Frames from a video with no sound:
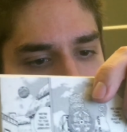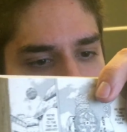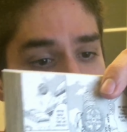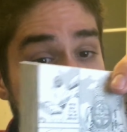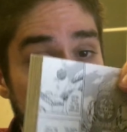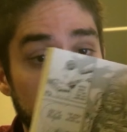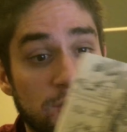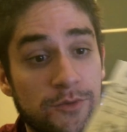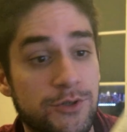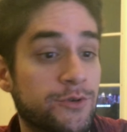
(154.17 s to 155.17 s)
especially
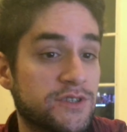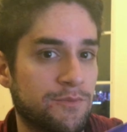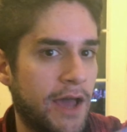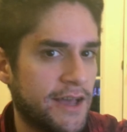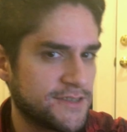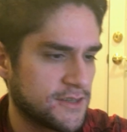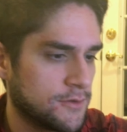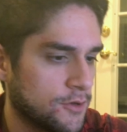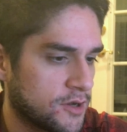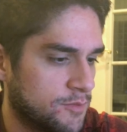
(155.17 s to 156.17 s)
the Majora's Mask
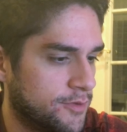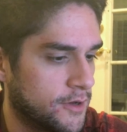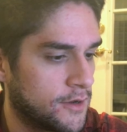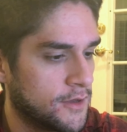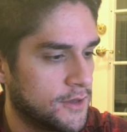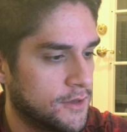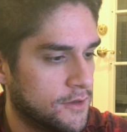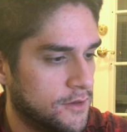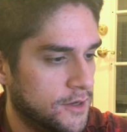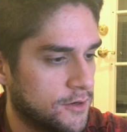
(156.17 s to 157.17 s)
look. But
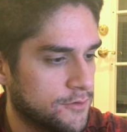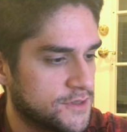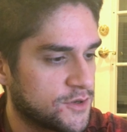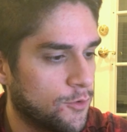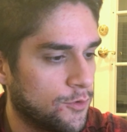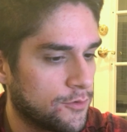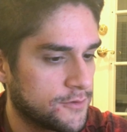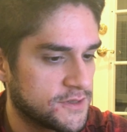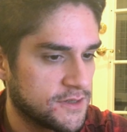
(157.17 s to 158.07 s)
you know, it's cool.